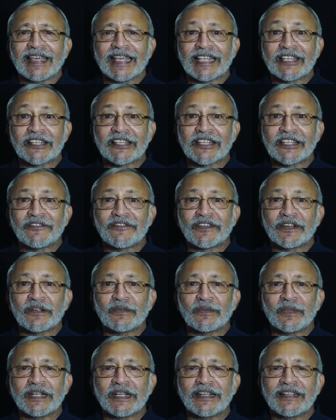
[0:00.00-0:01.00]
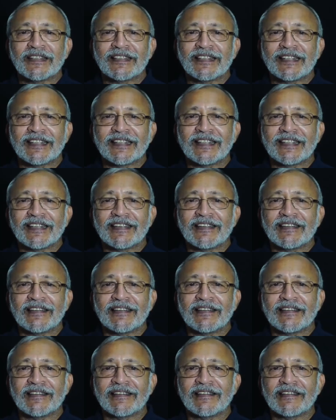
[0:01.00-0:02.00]
It's a different world, isn't it?
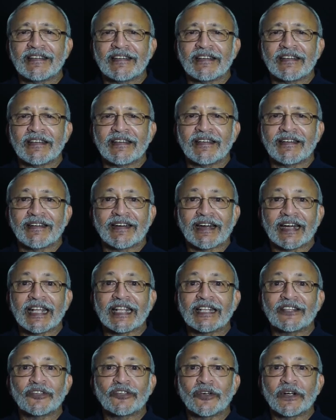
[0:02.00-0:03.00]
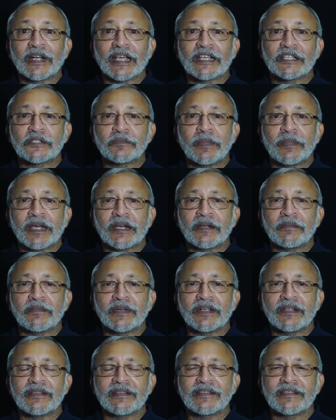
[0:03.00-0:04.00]
Running thought
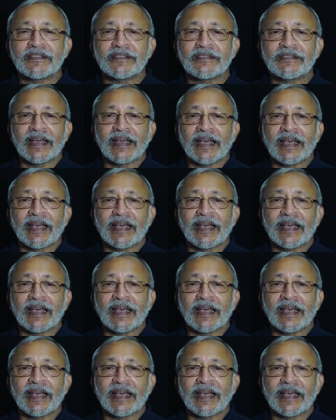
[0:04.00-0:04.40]
experiments